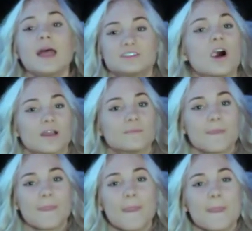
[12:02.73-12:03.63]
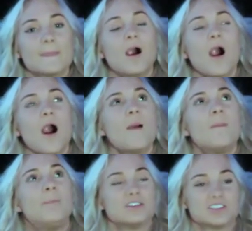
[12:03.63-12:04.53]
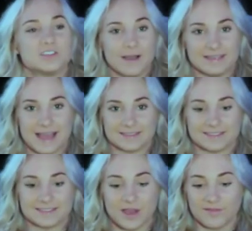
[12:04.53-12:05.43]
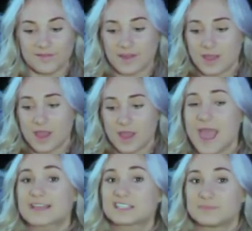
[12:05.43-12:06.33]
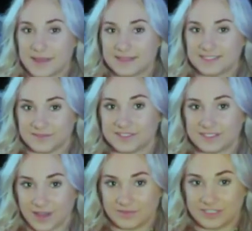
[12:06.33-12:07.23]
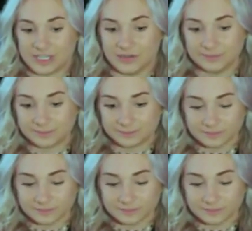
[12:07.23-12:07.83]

They took a bunch of my dad's stuff, expensive stuff too.